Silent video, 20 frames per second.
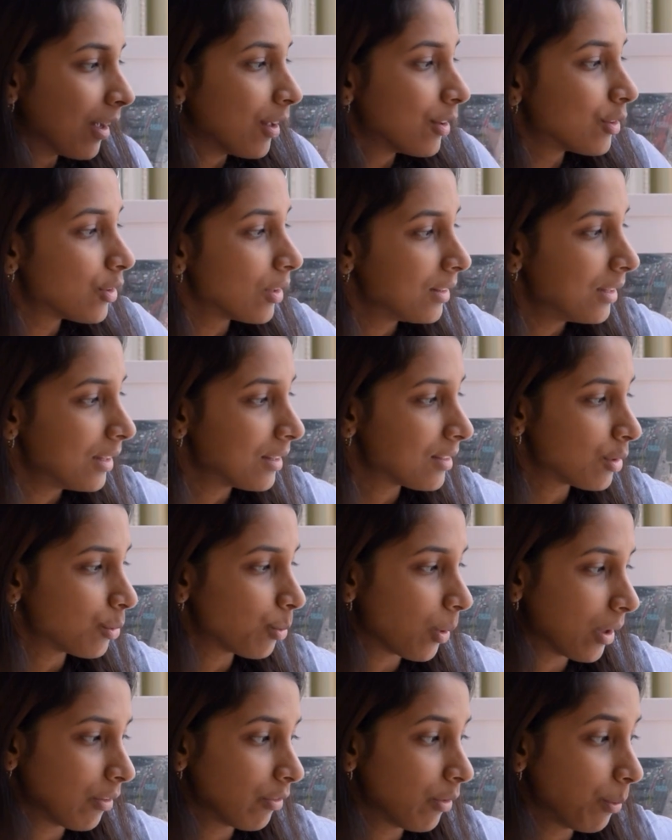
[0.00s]
So this is
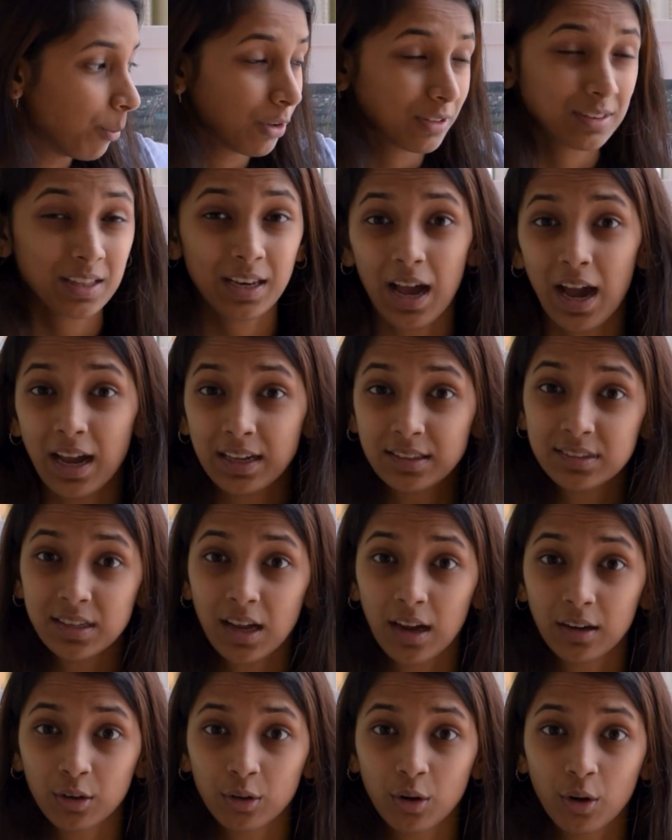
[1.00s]
one of the books that I
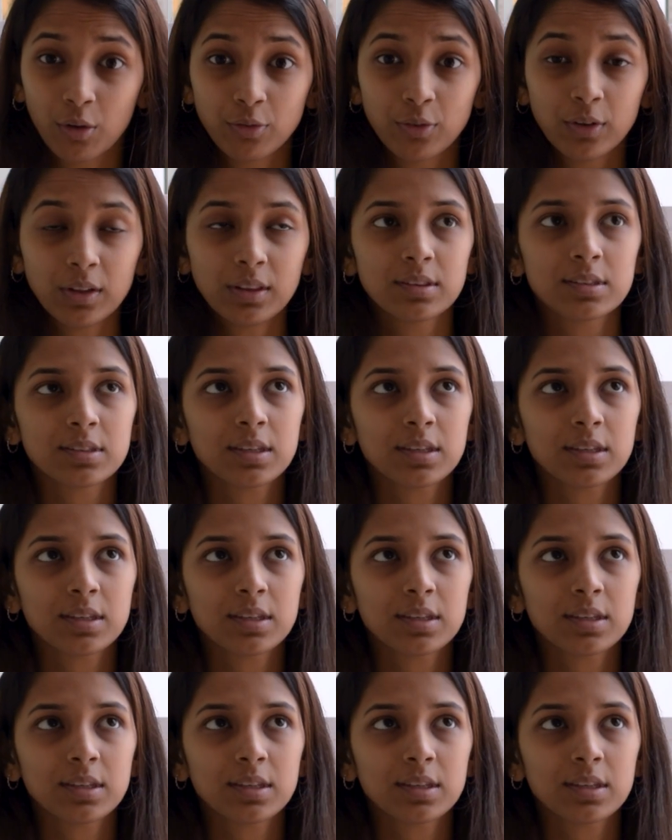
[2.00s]
started off with.